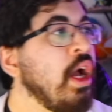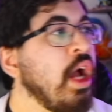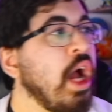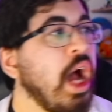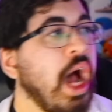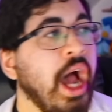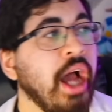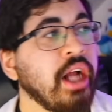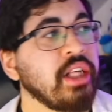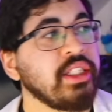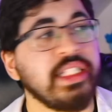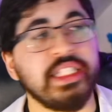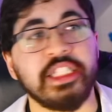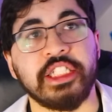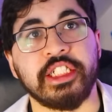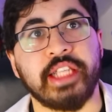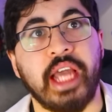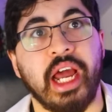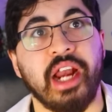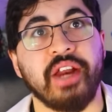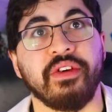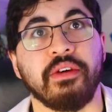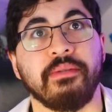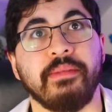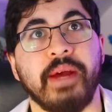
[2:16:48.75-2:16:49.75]
Honestly, just
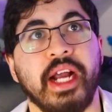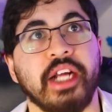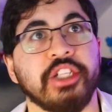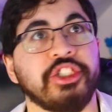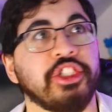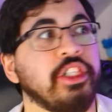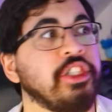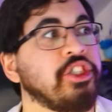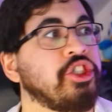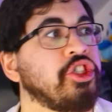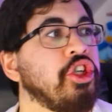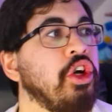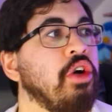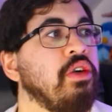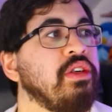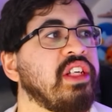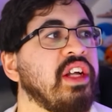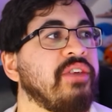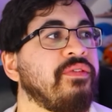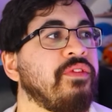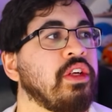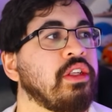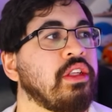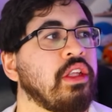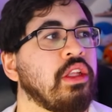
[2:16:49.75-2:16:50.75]
kind of imagine it's no
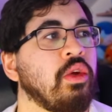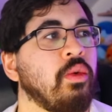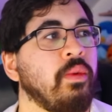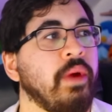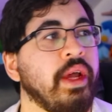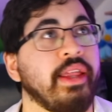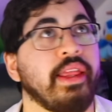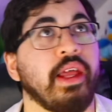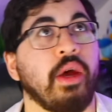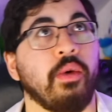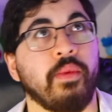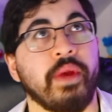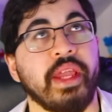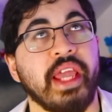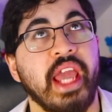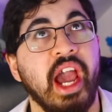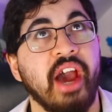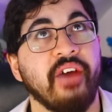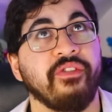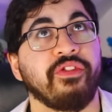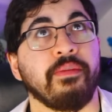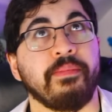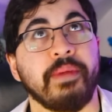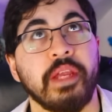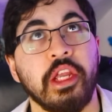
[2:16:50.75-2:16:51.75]
different than the way that we have
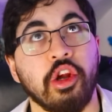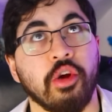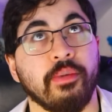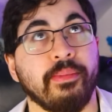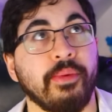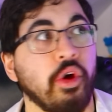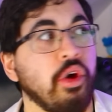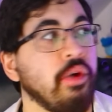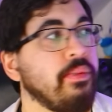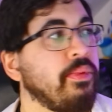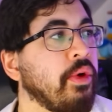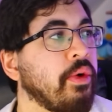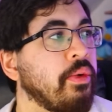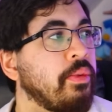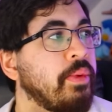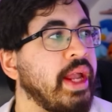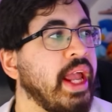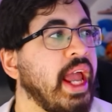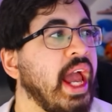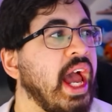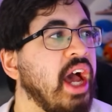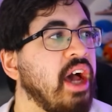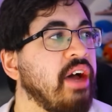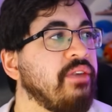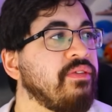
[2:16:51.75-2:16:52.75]
to pee or poop, where we
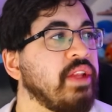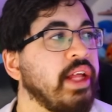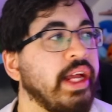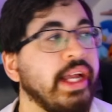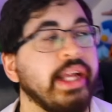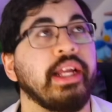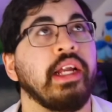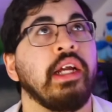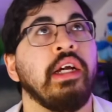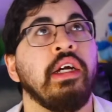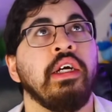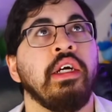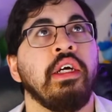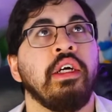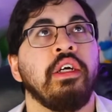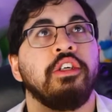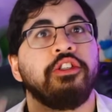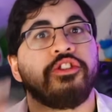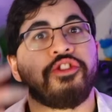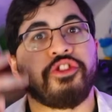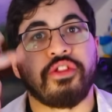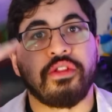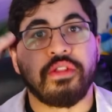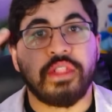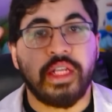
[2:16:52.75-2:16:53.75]
have
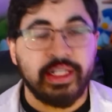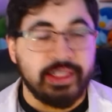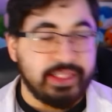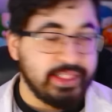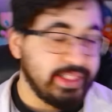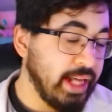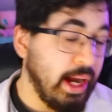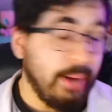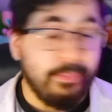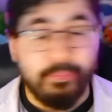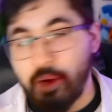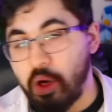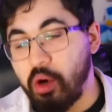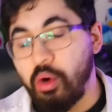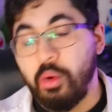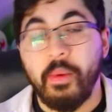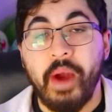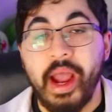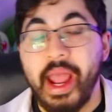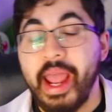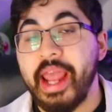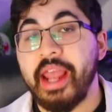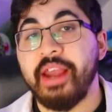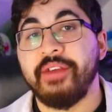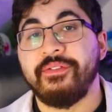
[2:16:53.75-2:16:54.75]
a separate
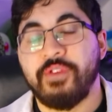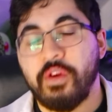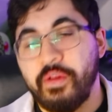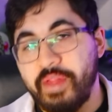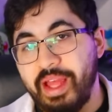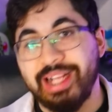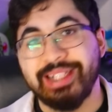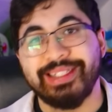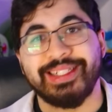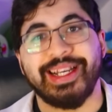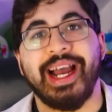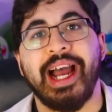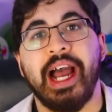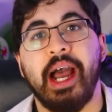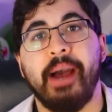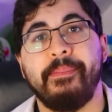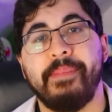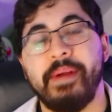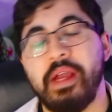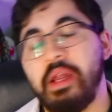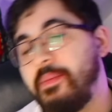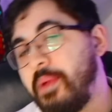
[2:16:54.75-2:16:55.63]
way for that to happen.